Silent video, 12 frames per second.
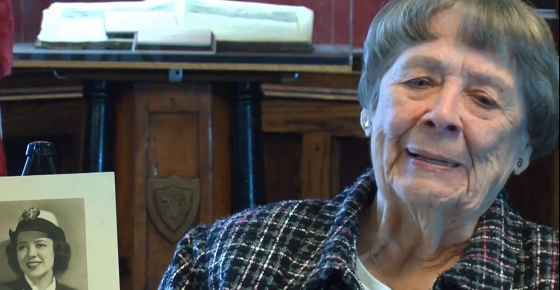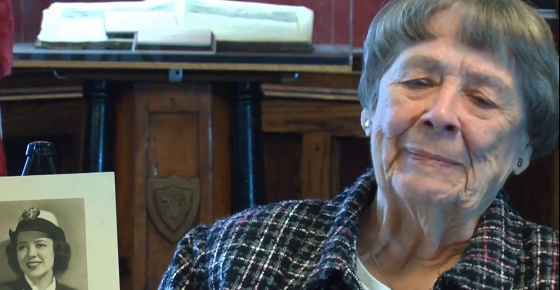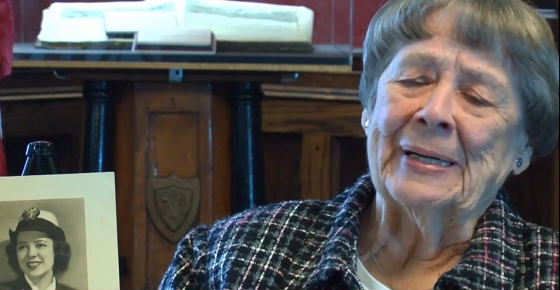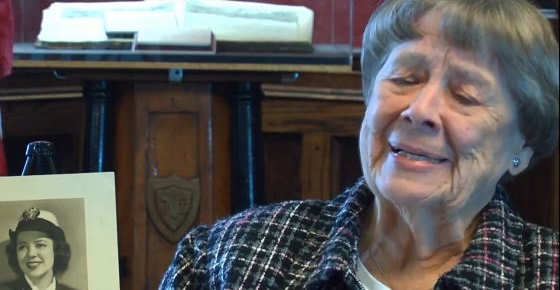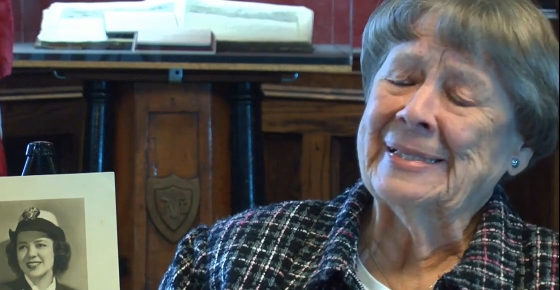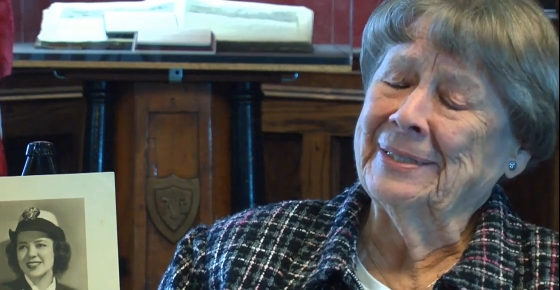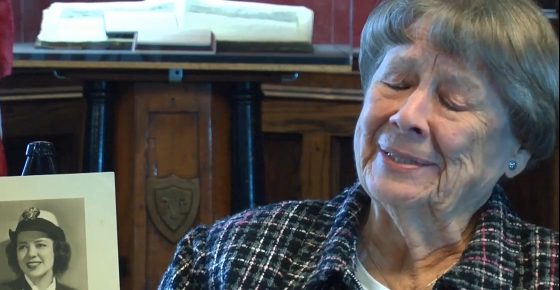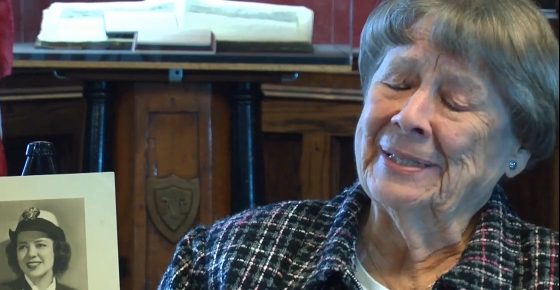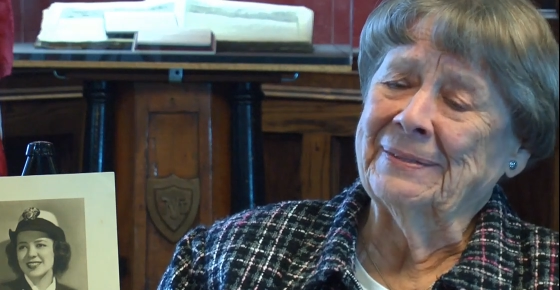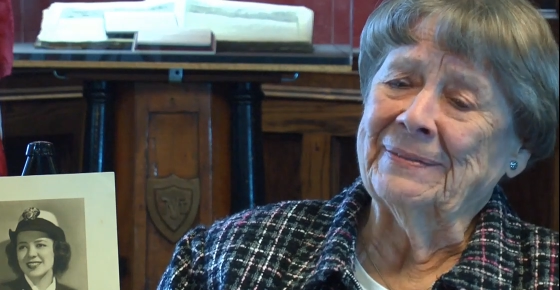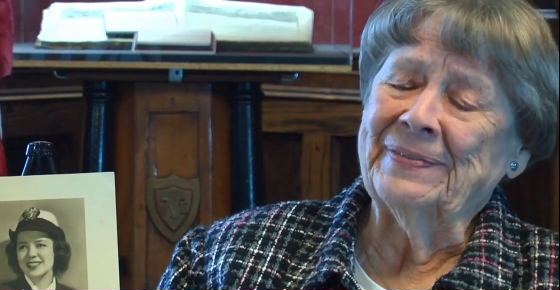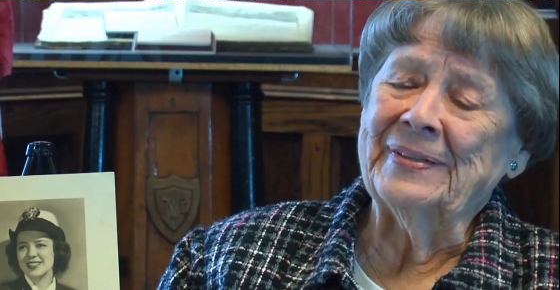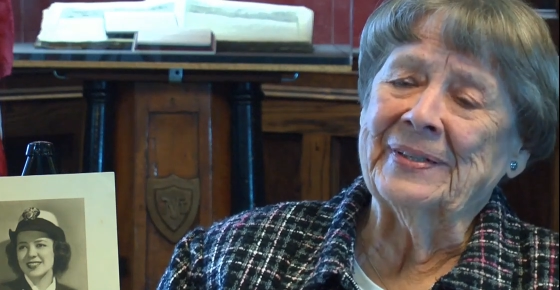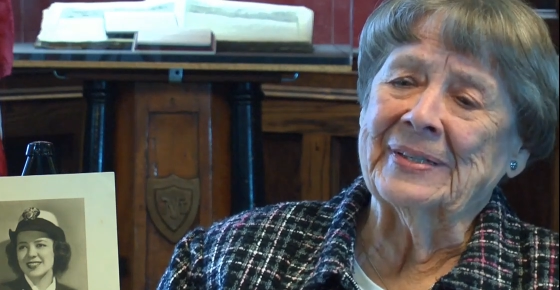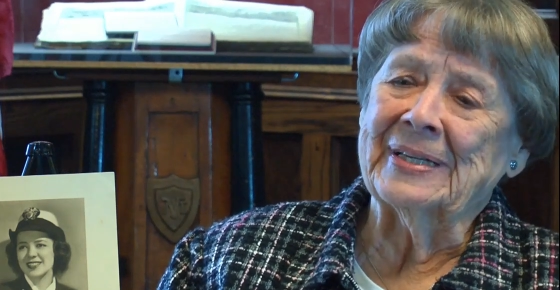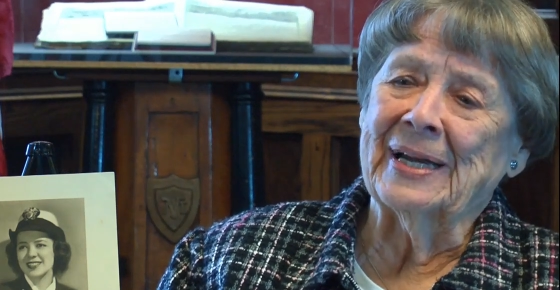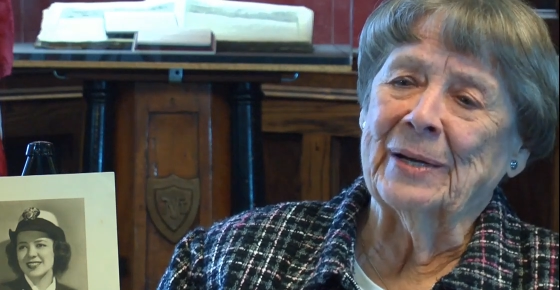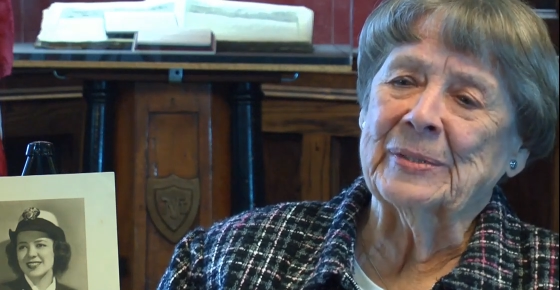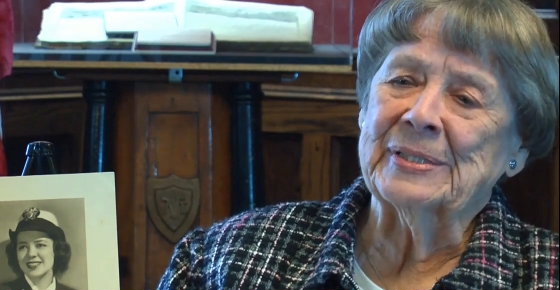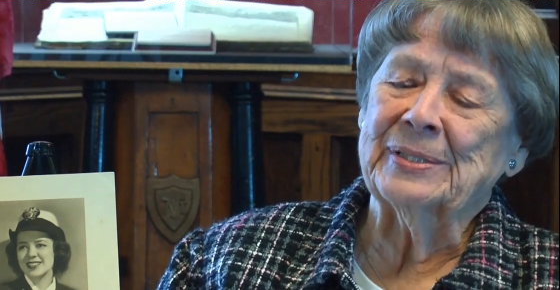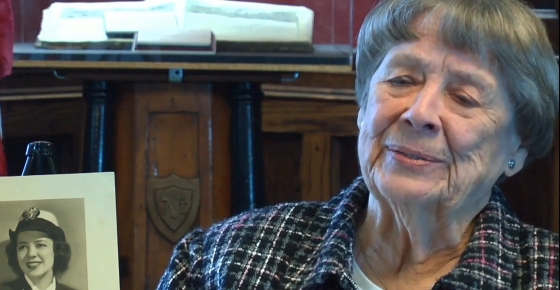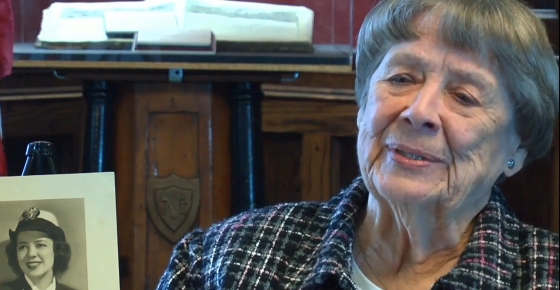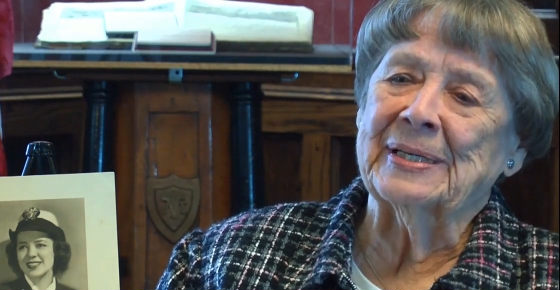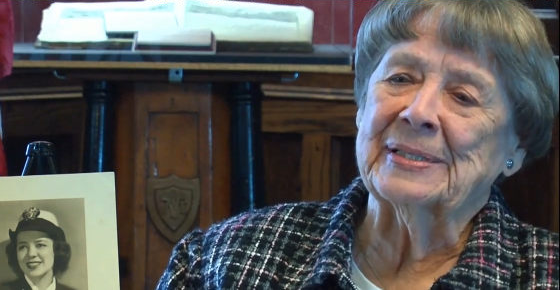Speaker 1: But I still didn't feel that I was
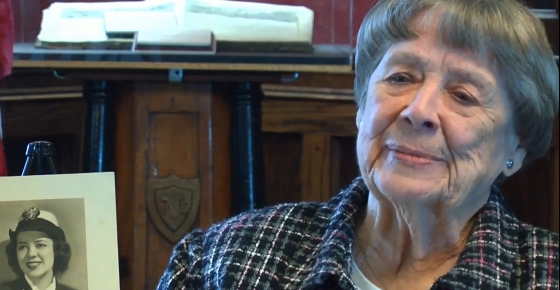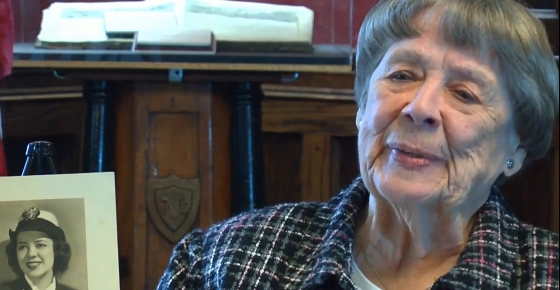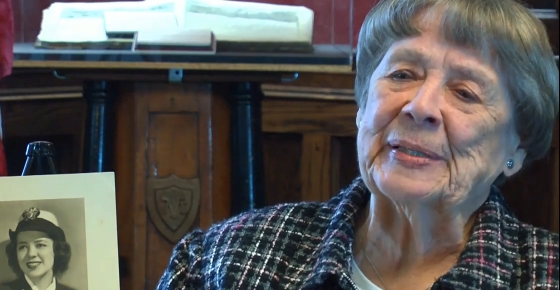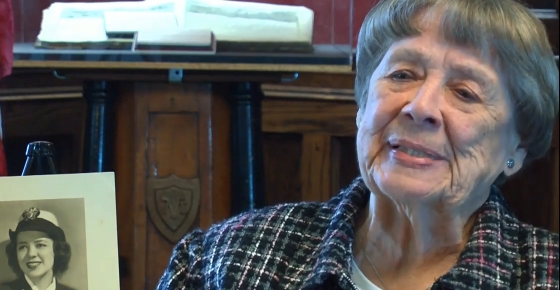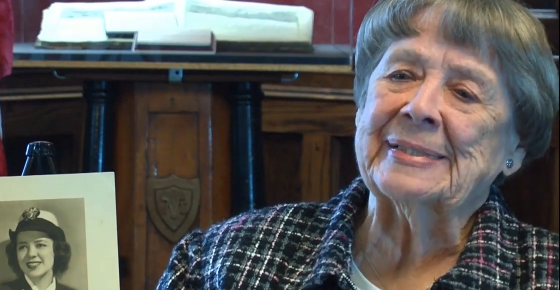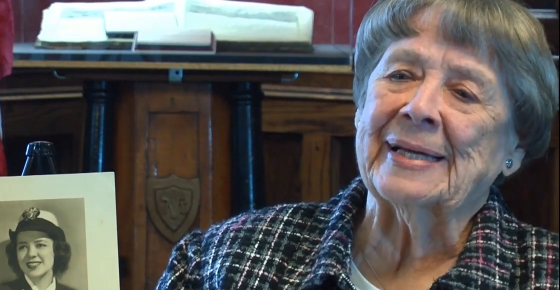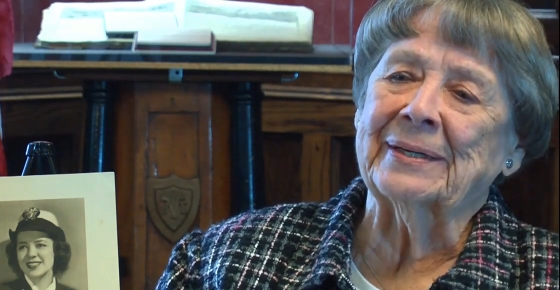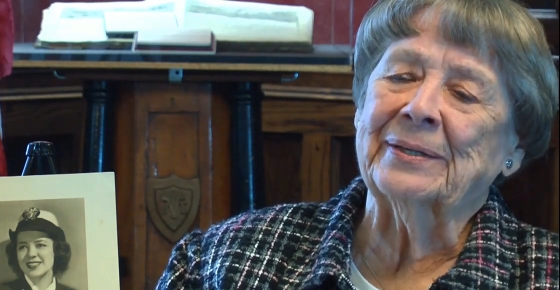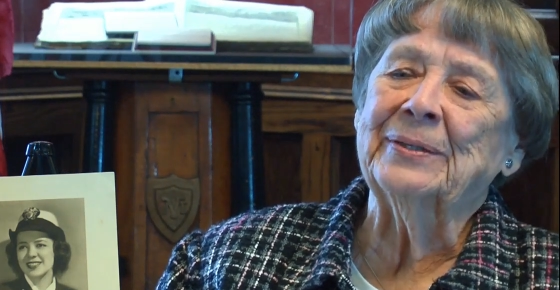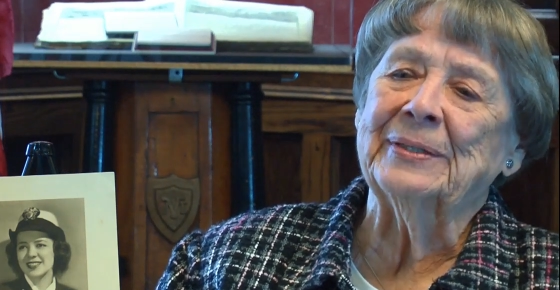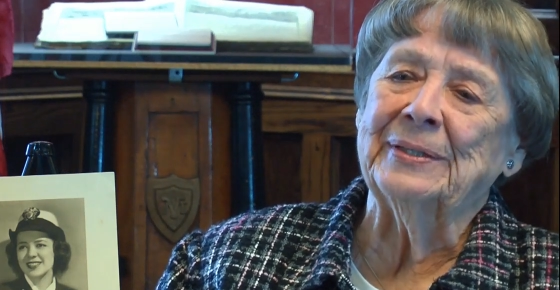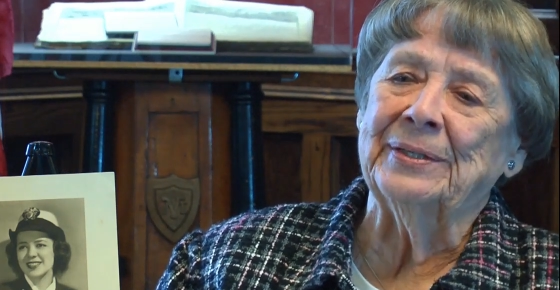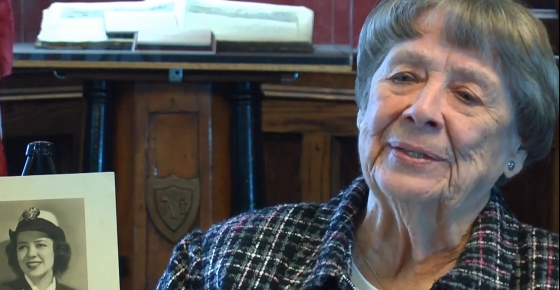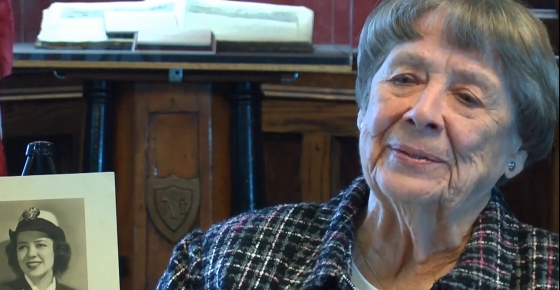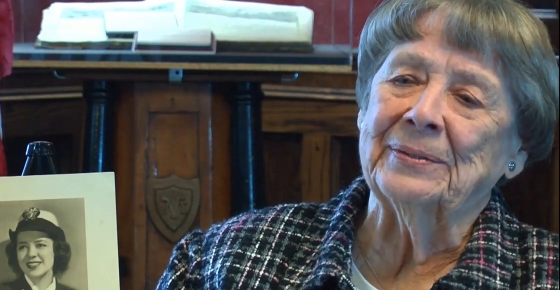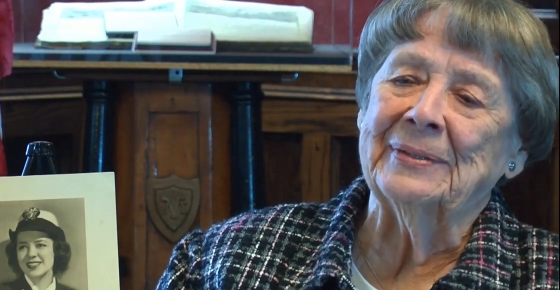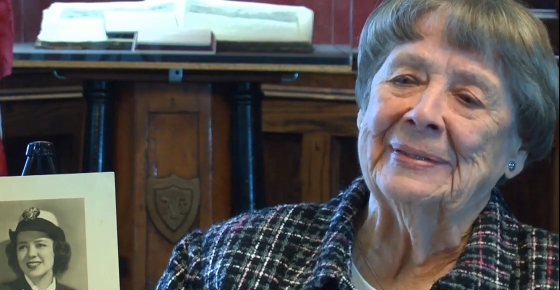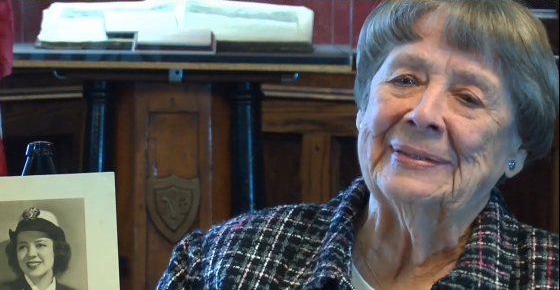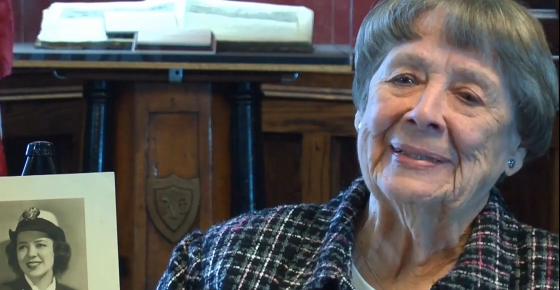doing as much as I could do.